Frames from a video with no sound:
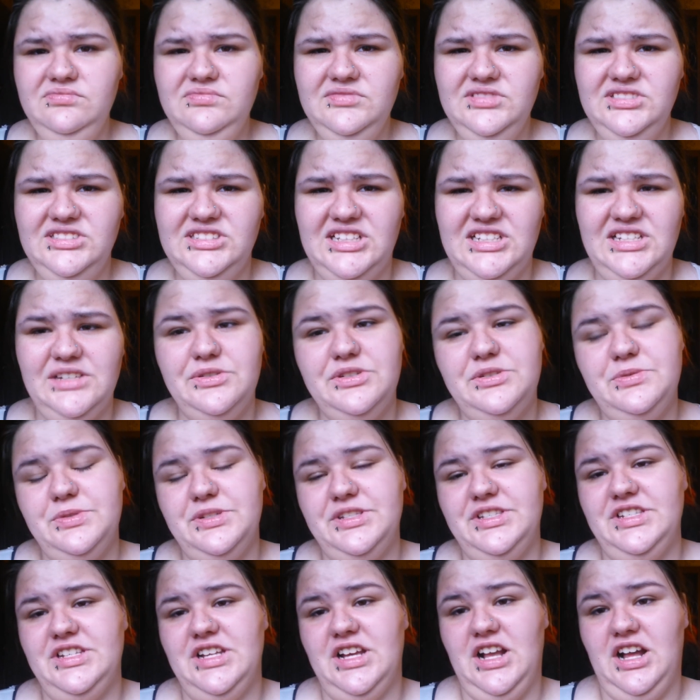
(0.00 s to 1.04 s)
because it was
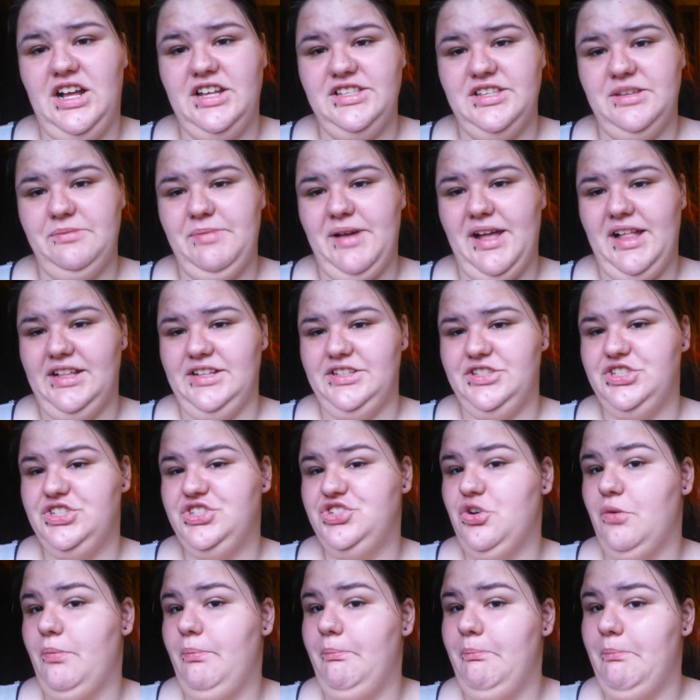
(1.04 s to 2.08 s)
supposed to not cause that balance.
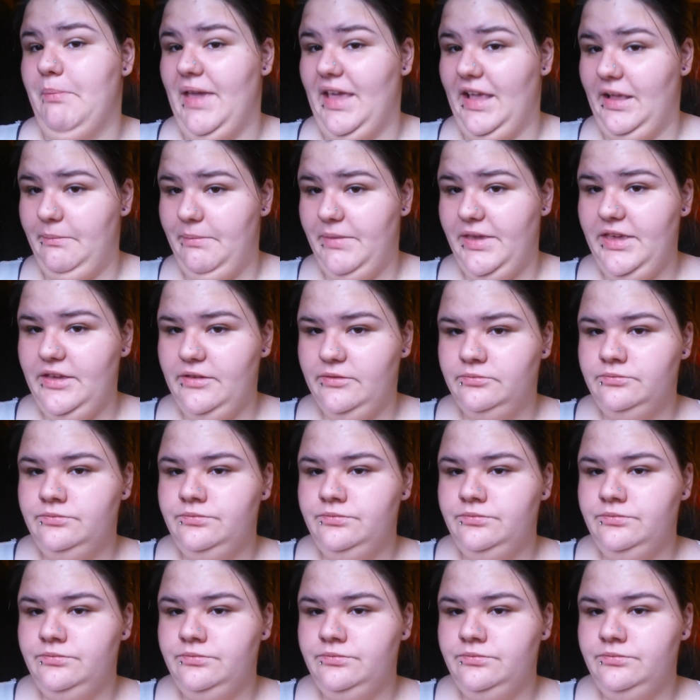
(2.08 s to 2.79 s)
So maybe,